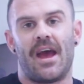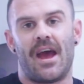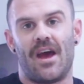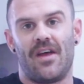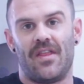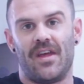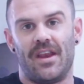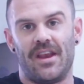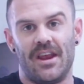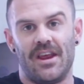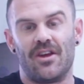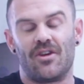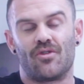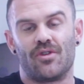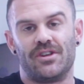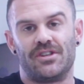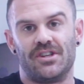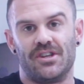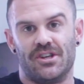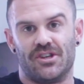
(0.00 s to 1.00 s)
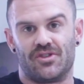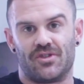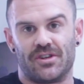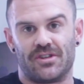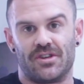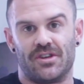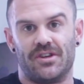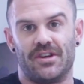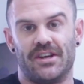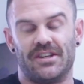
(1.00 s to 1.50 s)
and then increasing your
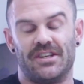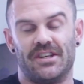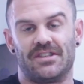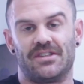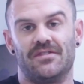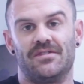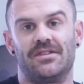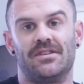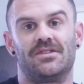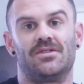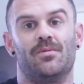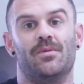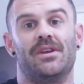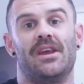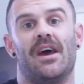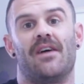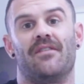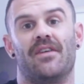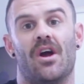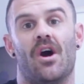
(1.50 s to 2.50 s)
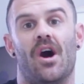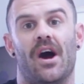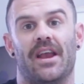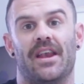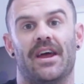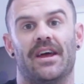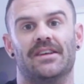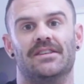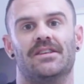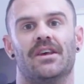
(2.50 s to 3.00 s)
stress on your digestive system when you're having high
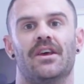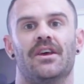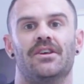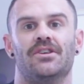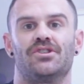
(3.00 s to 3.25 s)
days.